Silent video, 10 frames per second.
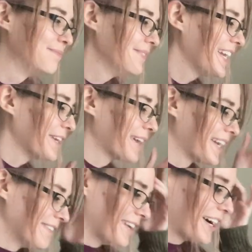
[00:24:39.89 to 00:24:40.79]

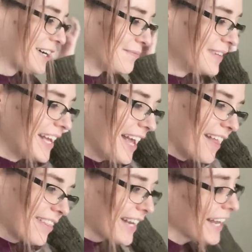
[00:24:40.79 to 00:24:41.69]
Anyway,
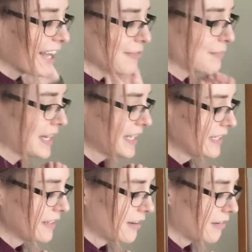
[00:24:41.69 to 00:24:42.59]
then I have
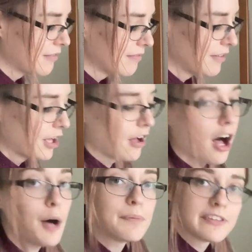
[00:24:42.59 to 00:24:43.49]
my
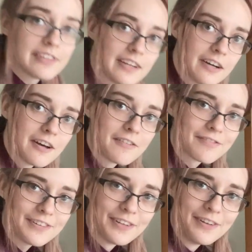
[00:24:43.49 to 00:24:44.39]
opposite
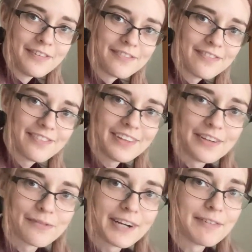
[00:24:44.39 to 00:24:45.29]
of
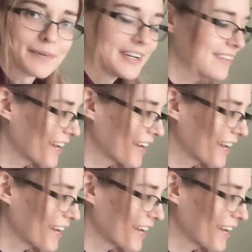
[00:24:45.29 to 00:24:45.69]
the Raven Boys.